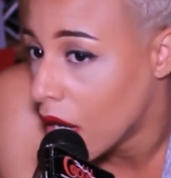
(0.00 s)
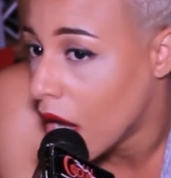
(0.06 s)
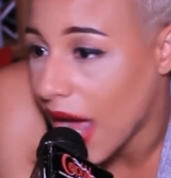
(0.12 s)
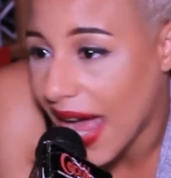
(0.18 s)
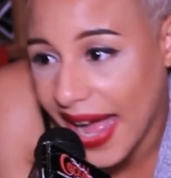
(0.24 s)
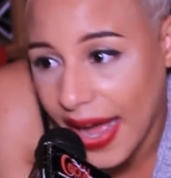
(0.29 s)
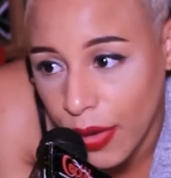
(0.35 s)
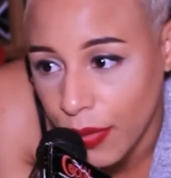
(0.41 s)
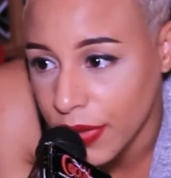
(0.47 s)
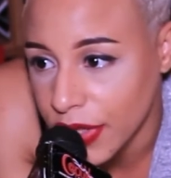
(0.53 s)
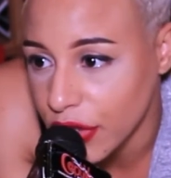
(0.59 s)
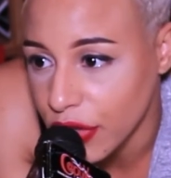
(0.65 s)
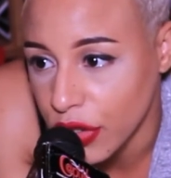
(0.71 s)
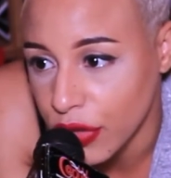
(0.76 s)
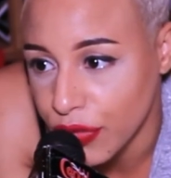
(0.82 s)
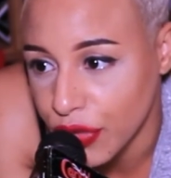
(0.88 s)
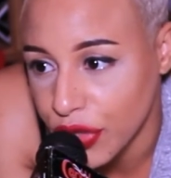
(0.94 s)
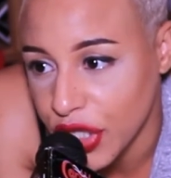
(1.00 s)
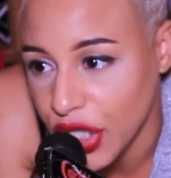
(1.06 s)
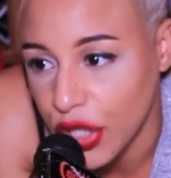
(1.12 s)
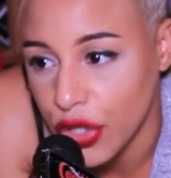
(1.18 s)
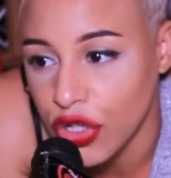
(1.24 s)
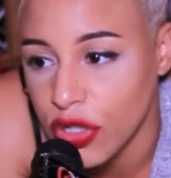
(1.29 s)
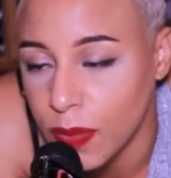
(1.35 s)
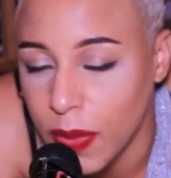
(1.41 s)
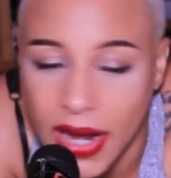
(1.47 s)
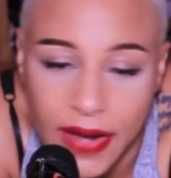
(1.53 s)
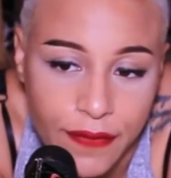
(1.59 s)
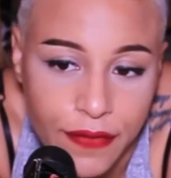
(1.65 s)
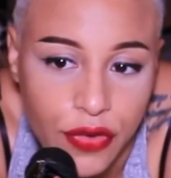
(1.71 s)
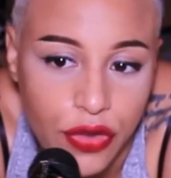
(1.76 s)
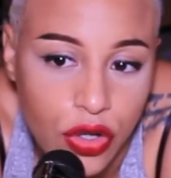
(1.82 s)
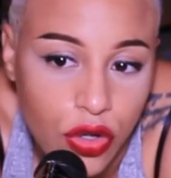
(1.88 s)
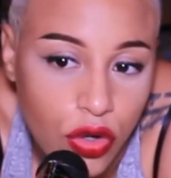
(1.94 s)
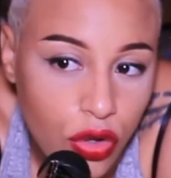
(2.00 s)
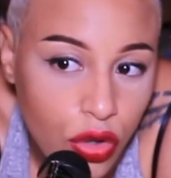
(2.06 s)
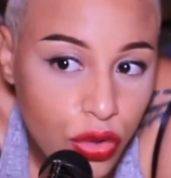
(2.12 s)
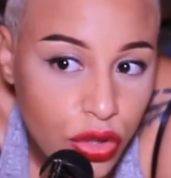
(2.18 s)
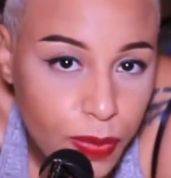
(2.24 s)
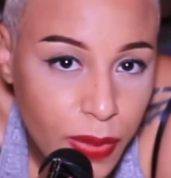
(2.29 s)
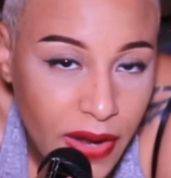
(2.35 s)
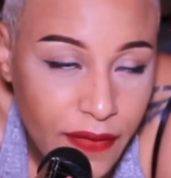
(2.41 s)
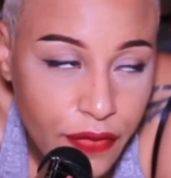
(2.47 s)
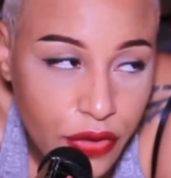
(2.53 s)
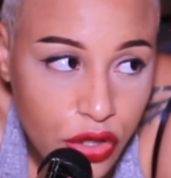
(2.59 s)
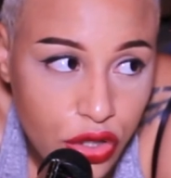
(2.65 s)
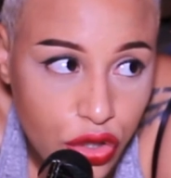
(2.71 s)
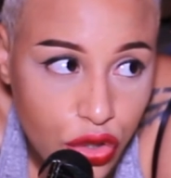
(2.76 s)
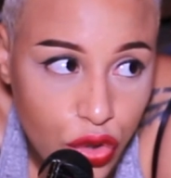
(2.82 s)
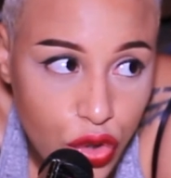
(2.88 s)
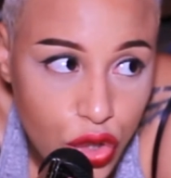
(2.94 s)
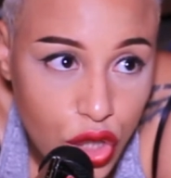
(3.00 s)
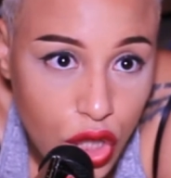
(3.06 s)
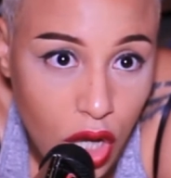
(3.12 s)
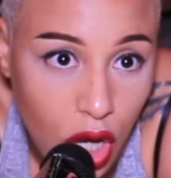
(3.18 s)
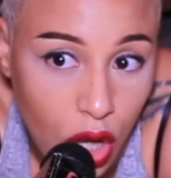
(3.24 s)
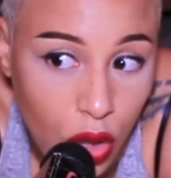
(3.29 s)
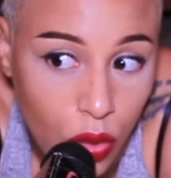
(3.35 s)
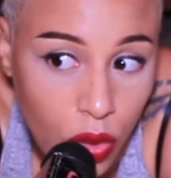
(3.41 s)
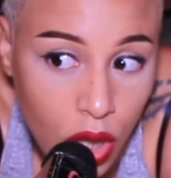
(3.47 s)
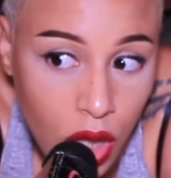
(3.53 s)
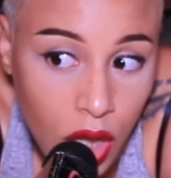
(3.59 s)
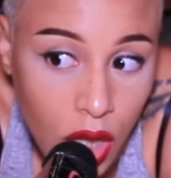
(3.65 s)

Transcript: How are we doing the routine? Who's paying for the studio?